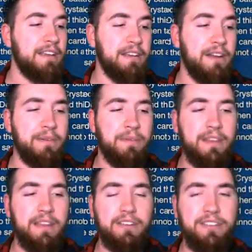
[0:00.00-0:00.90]
You know,
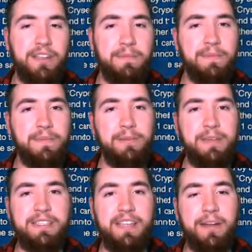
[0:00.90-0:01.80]
there's something to
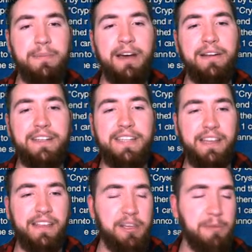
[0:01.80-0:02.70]
be said about a
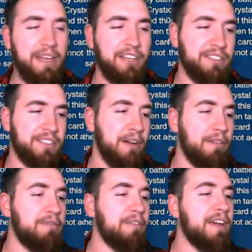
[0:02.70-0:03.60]
deck that you make
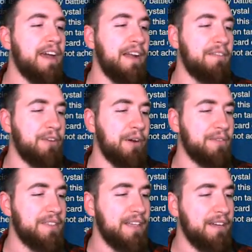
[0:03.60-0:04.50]
yourself out of your
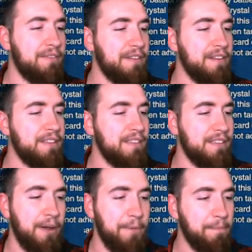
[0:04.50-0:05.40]
own stuff,
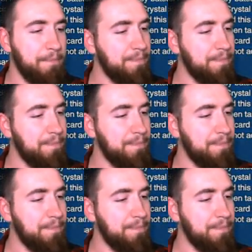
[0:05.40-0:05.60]
so